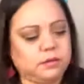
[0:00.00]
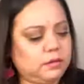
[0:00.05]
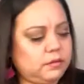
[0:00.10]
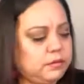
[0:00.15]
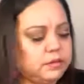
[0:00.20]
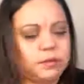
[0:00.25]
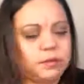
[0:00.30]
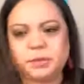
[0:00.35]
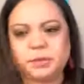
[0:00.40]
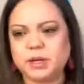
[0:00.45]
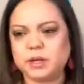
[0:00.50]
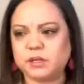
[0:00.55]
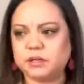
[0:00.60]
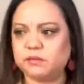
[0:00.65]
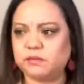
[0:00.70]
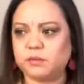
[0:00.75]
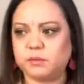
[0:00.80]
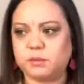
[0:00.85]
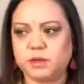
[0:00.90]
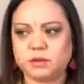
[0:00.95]
Somebody's
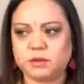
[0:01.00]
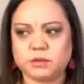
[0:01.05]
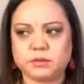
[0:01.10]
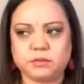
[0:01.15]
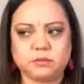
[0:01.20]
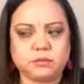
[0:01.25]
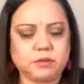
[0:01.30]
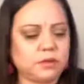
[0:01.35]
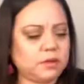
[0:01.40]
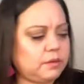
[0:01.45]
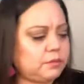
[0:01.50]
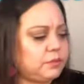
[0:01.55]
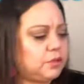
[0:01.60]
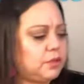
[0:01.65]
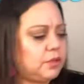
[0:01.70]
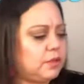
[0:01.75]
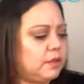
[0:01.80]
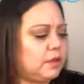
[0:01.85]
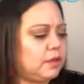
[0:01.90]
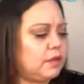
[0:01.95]
from Arizona. I'm
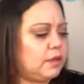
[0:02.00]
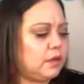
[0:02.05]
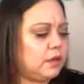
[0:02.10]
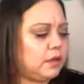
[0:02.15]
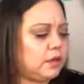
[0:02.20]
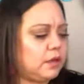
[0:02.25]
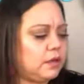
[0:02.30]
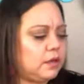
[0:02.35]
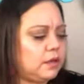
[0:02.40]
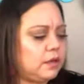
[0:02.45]
trying to think.